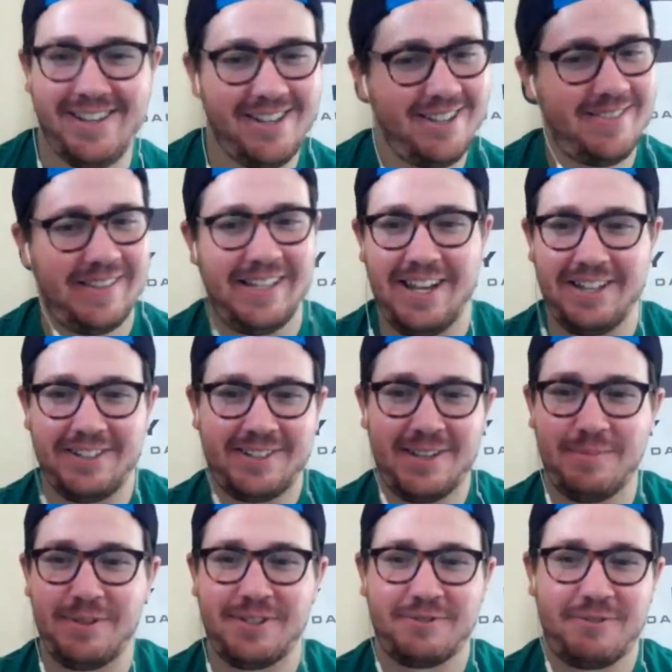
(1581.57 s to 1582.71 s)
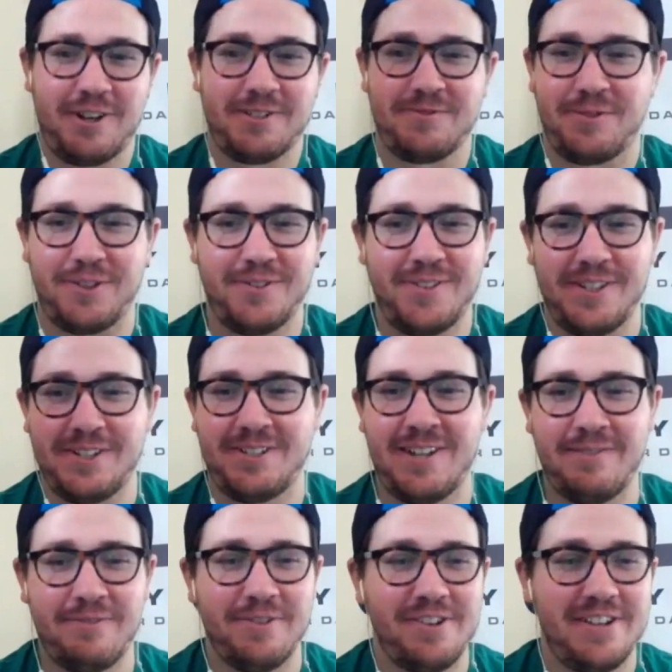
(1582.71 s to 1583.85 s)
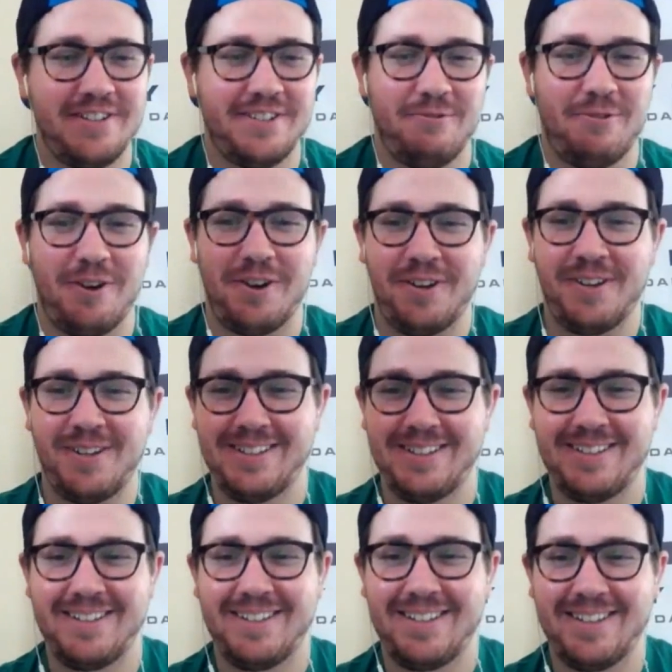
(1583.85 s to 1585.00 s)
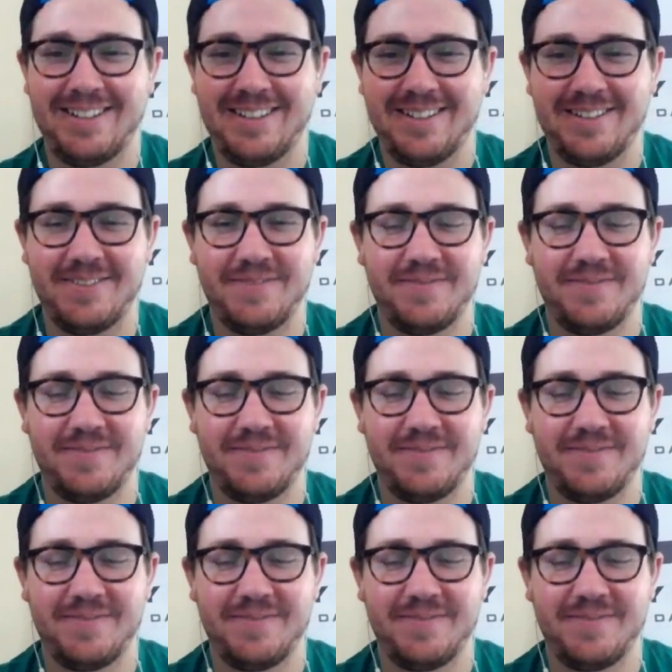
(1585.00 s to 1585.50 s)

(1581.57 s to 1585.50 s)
Yeah. It's gonna be stressful. It's never an easy one. Yeah, but I lost